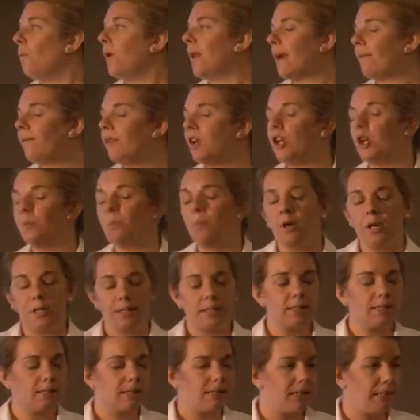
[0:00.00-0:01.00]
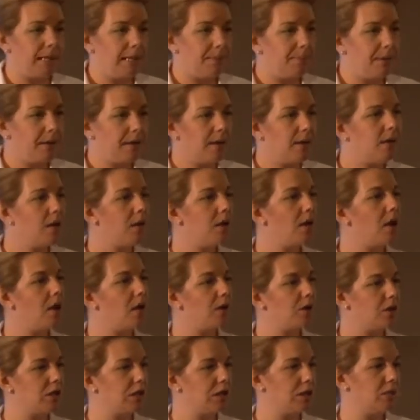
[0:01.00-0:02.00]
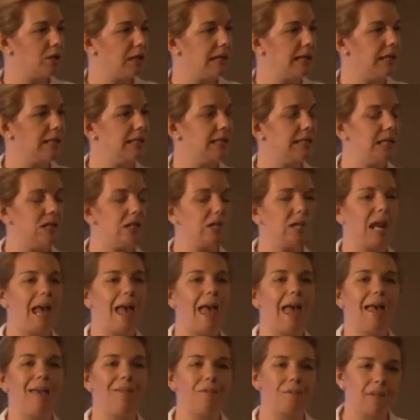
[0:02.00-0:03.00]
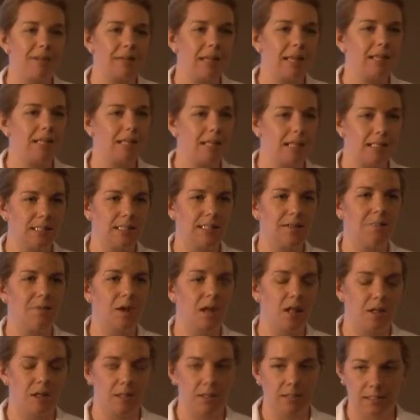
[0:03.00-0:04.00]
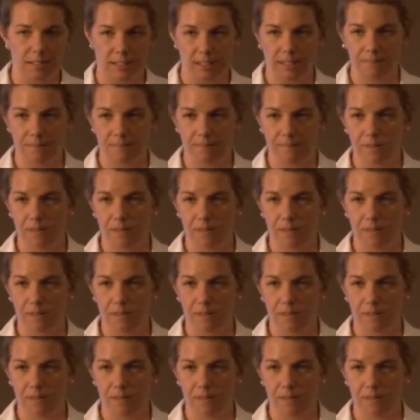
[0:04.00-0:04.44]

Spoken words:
Whenever you're put to sleep under general anesthesia, everything tends to follow sleep.